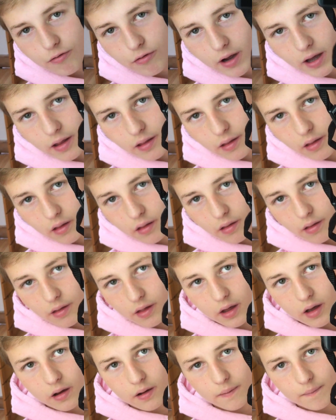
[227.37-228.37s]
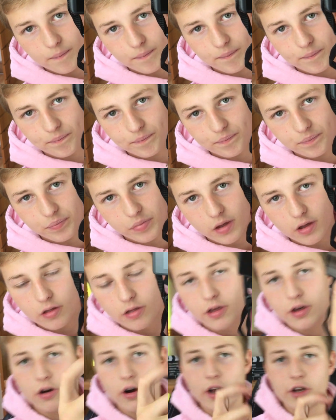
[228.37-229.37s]
right there.
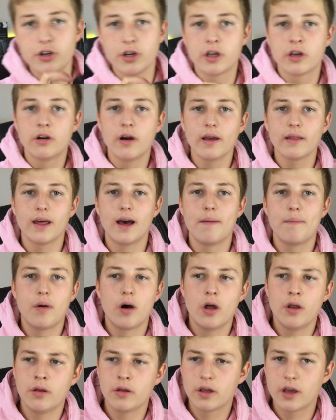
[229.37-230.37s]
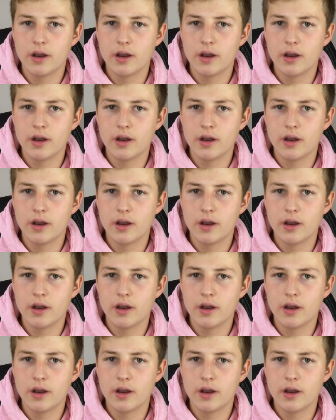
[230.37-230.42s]
So you literally click that button,